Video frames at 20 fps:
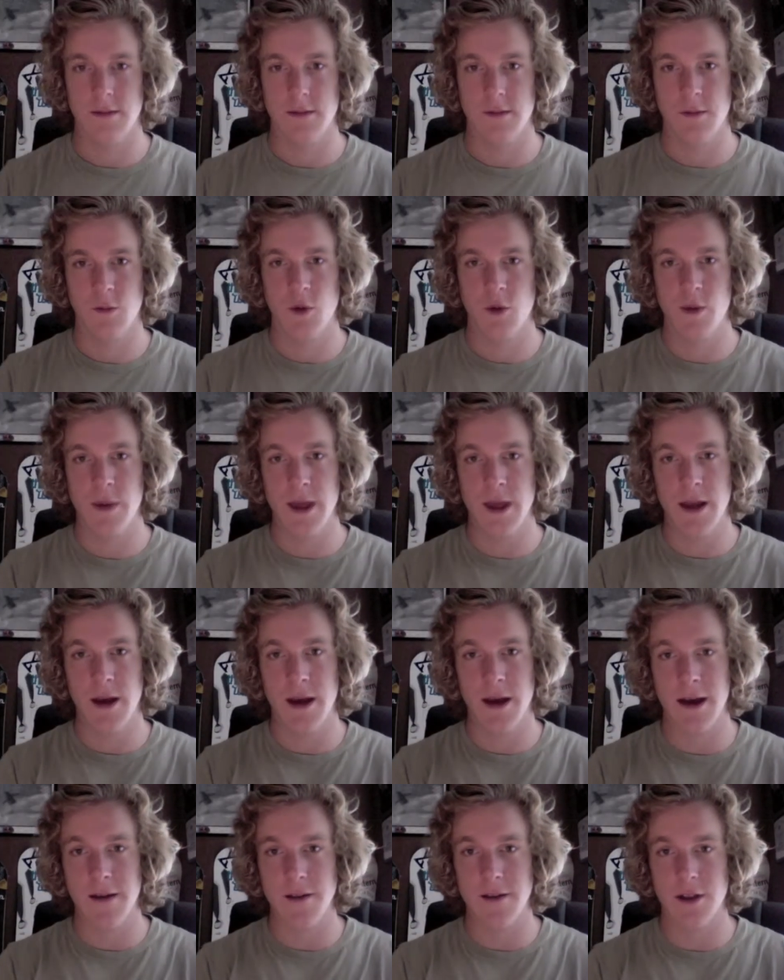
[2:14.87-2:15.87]
We may not
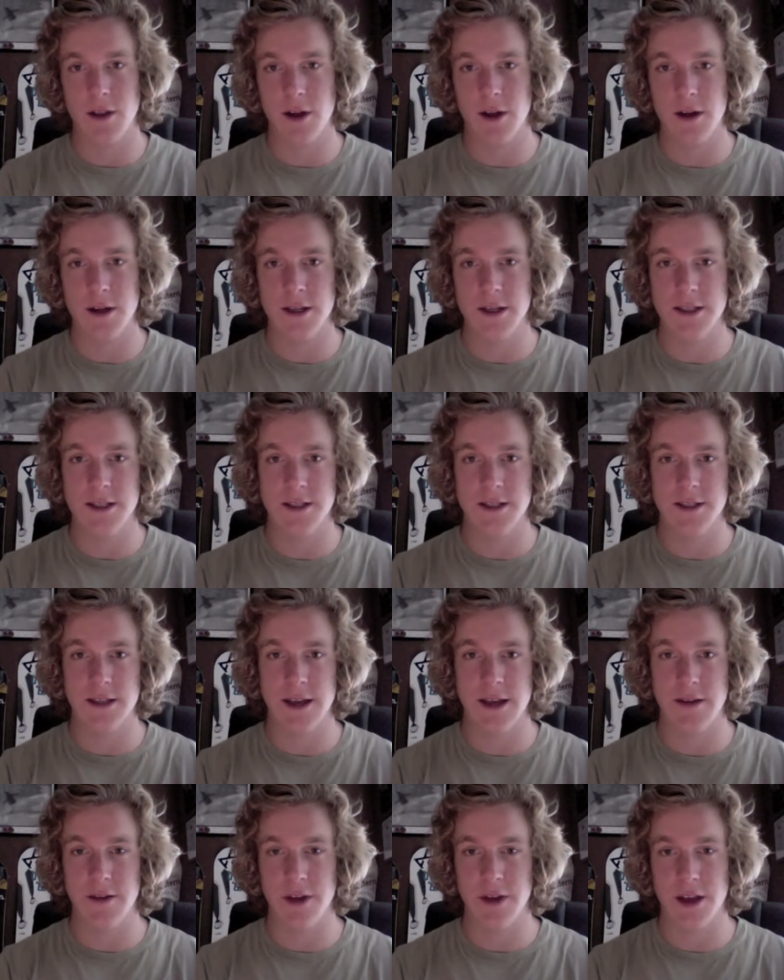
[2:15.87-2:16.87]
have the long-distance
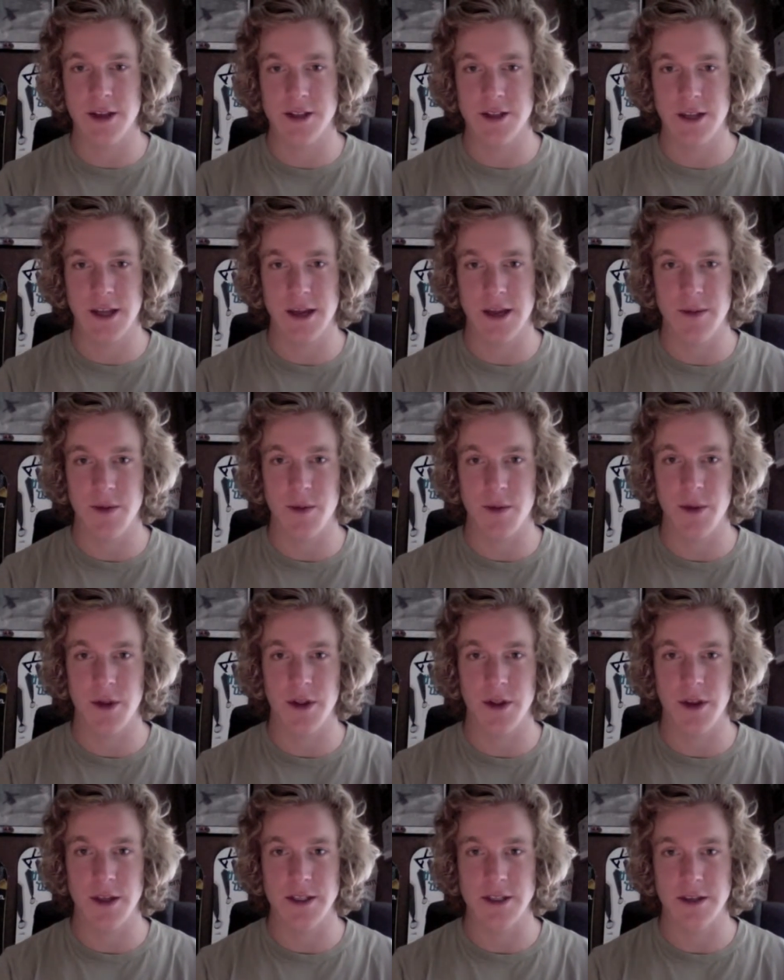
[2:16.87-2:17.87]
navigation
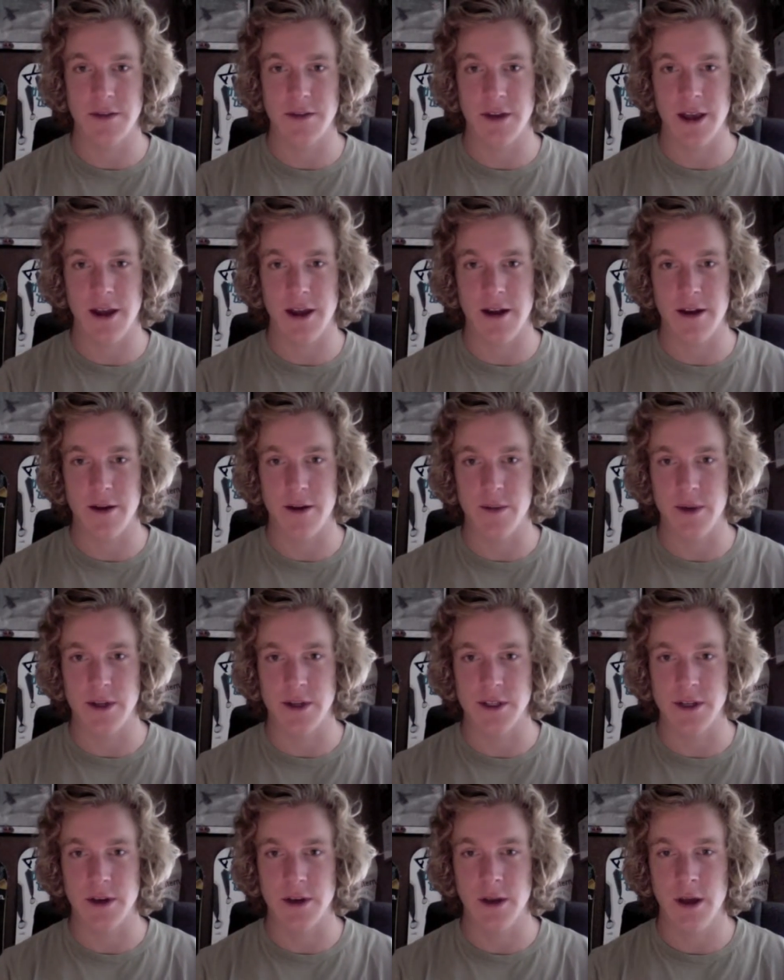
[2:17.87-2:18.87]
capabilities of a carrier
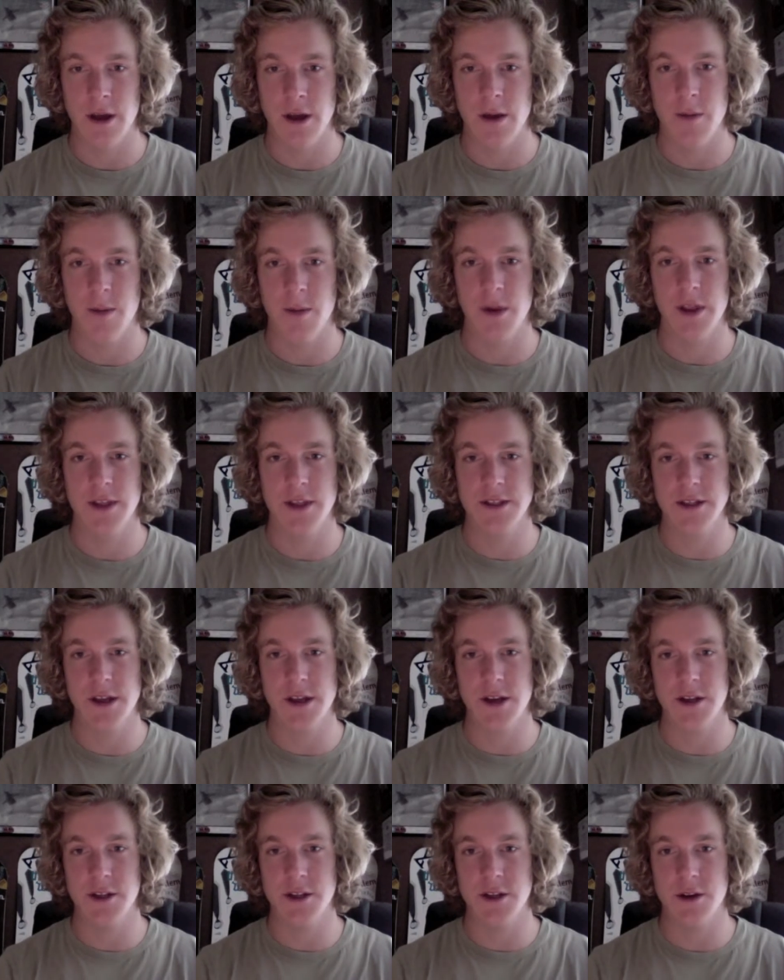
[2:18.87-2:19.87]
pigeon, but this
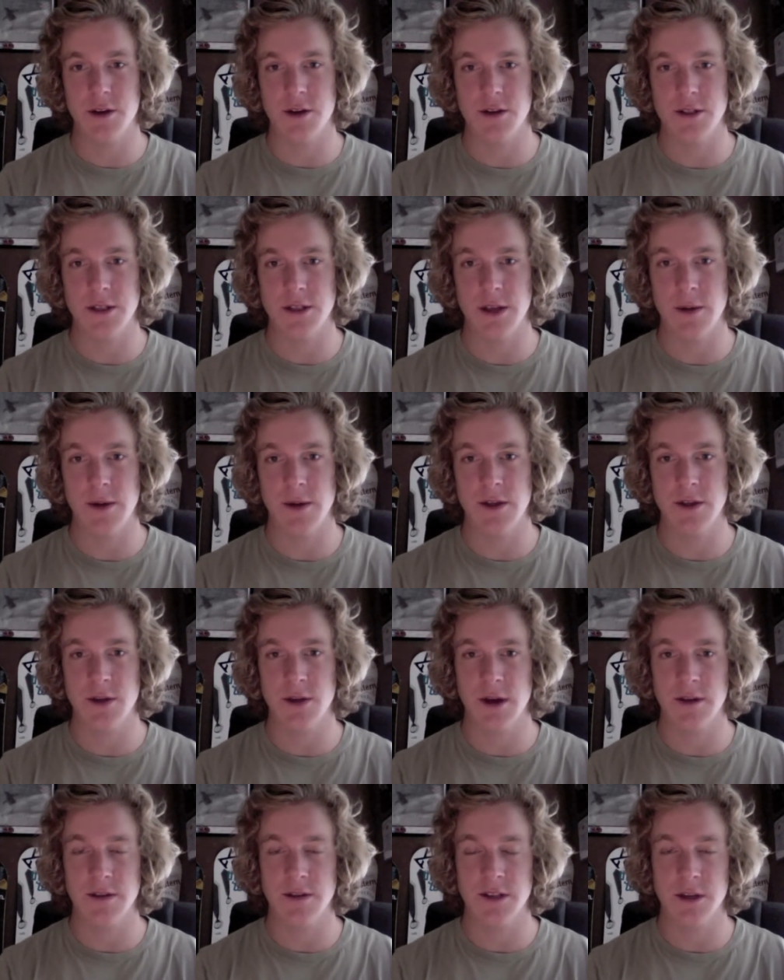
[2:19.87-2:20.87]
study shows that we do
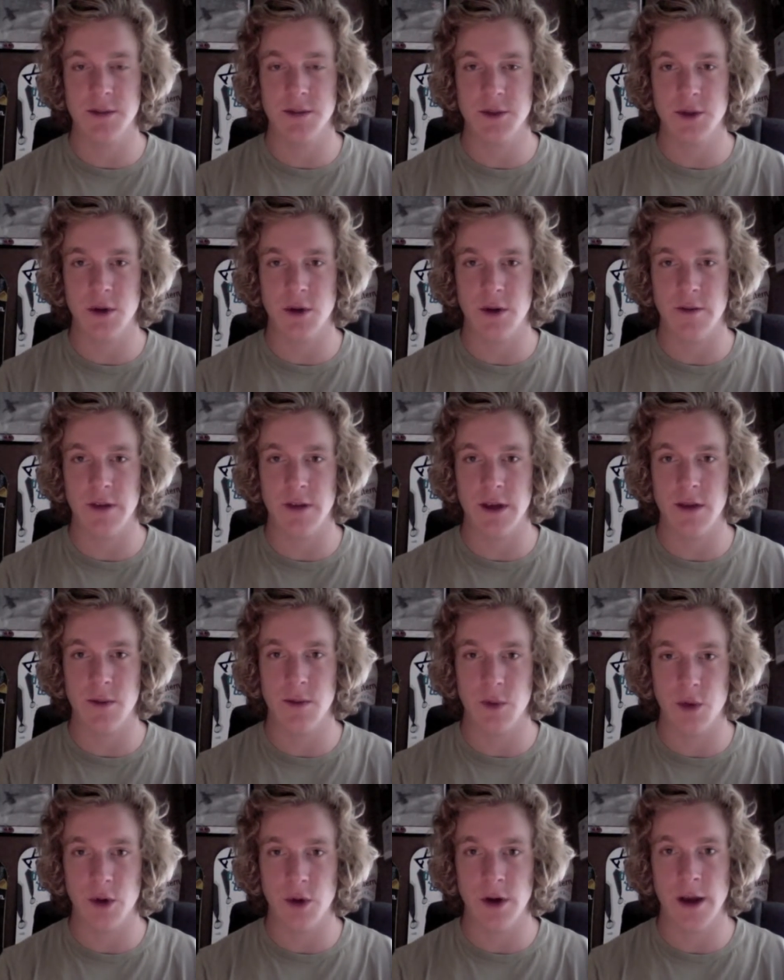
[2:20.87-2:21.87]
have some sort of
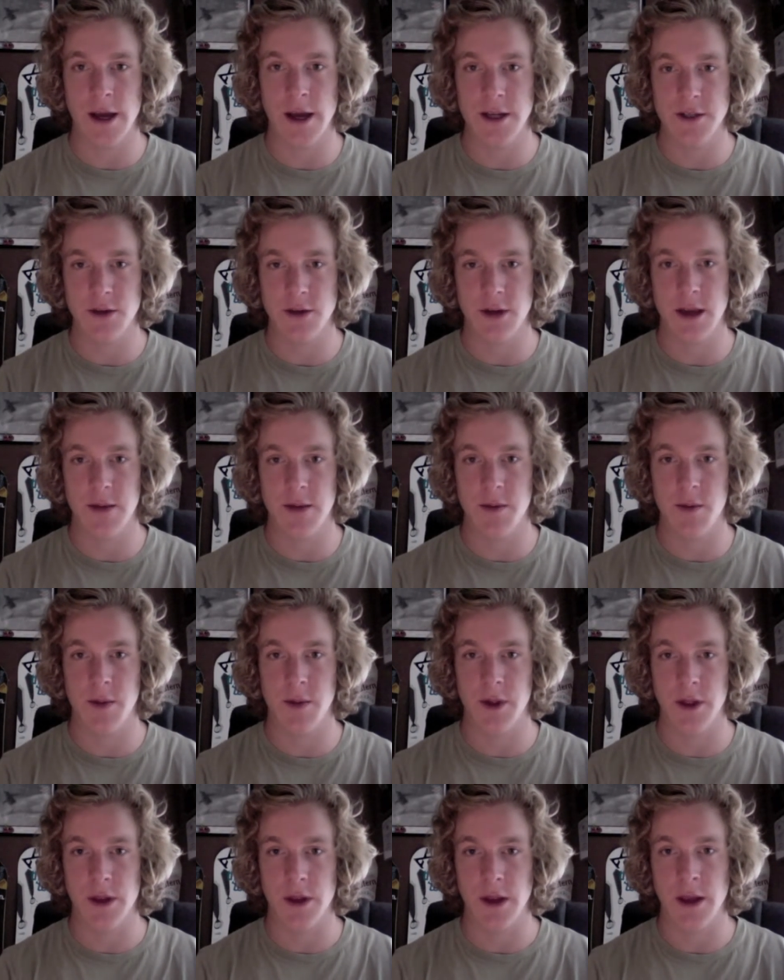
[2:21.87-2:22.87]
inborn natural
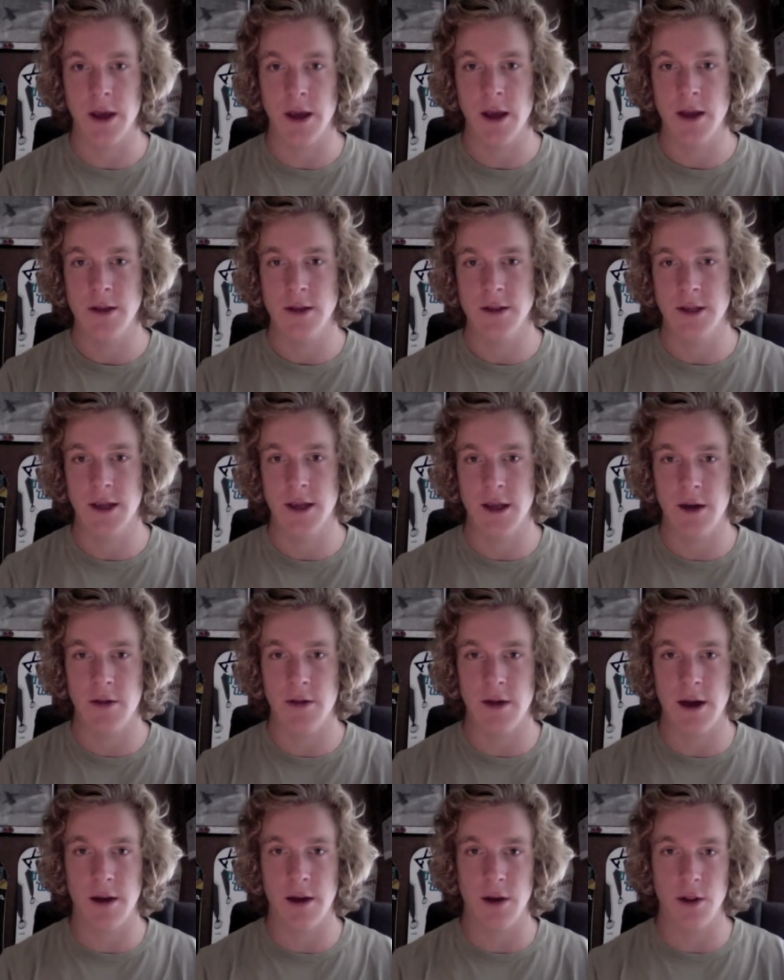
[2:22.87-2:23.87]
capability to get
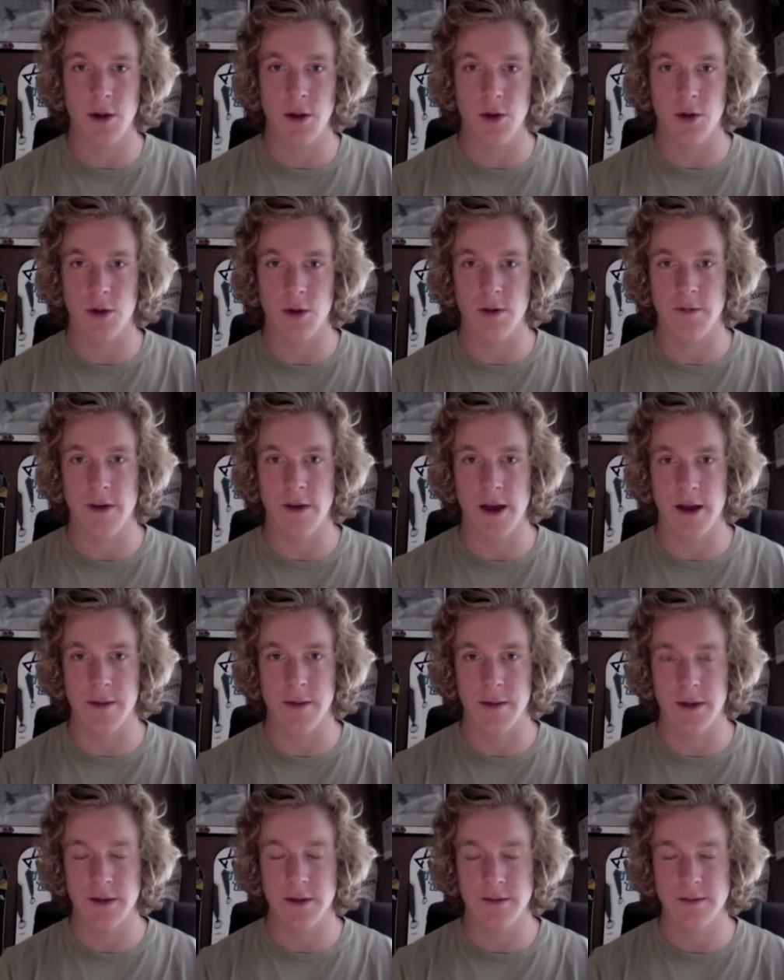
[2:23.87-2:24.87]
around our local
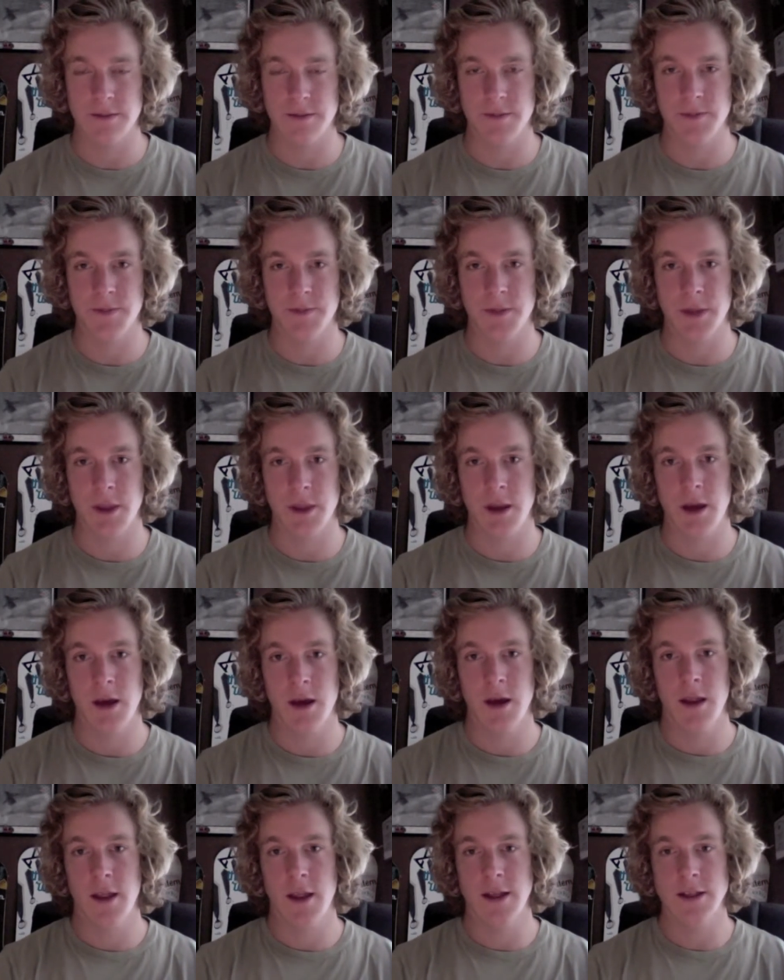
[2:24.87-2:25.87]
environment.
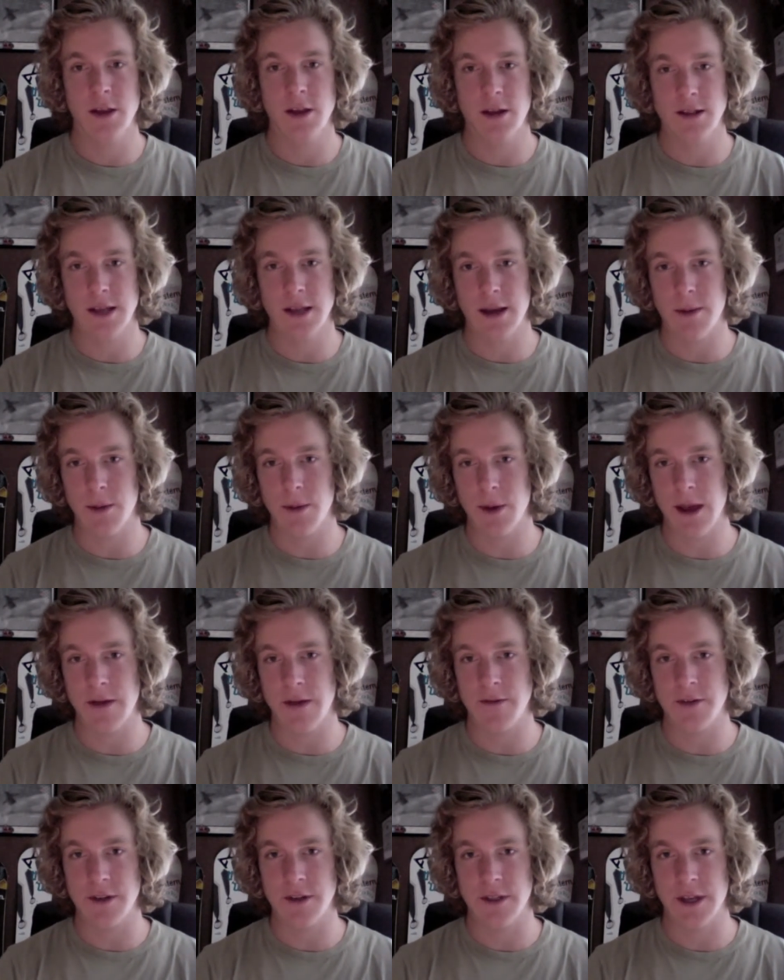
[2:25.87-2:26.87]
That's all the time we
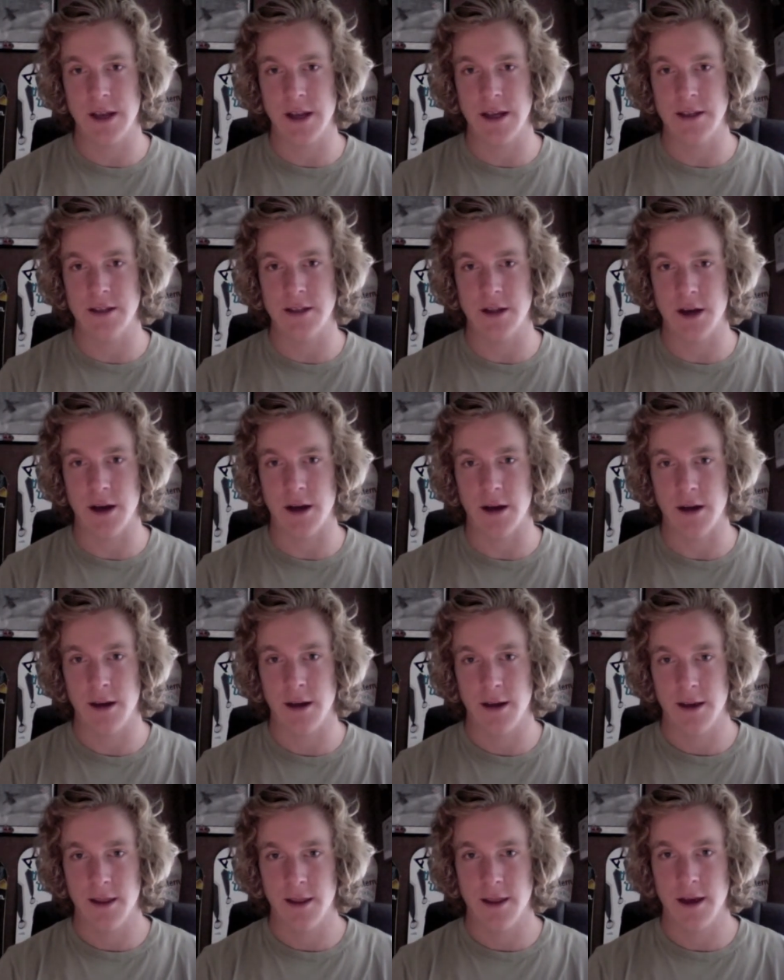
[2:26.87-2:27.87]
have for today's talk.
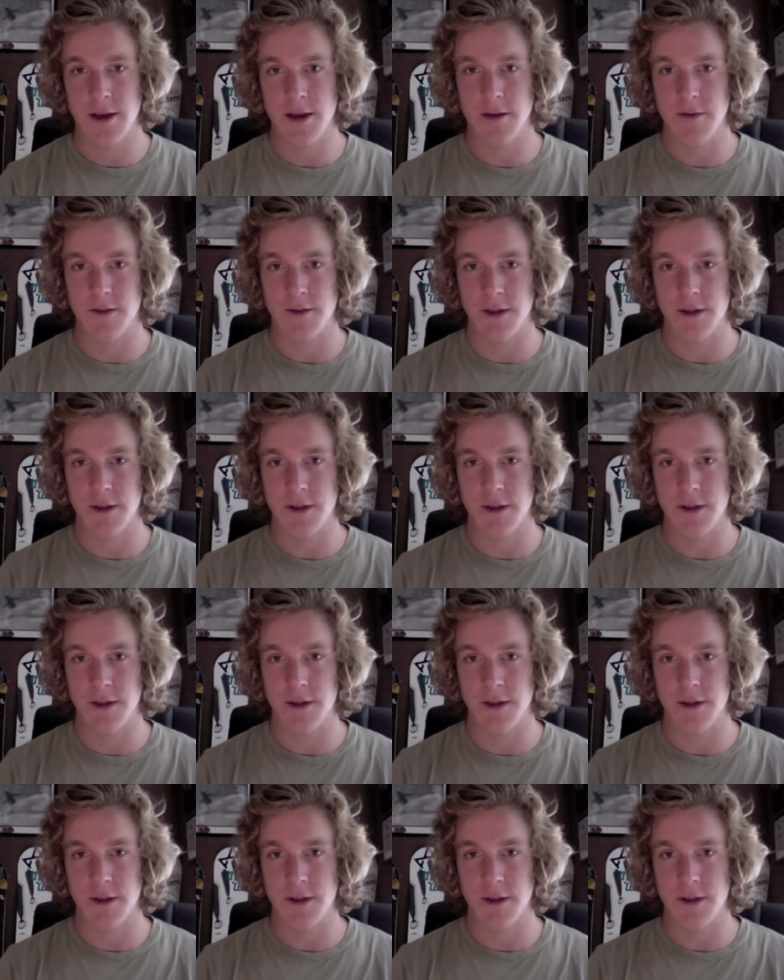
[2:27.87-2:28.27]
Thank you for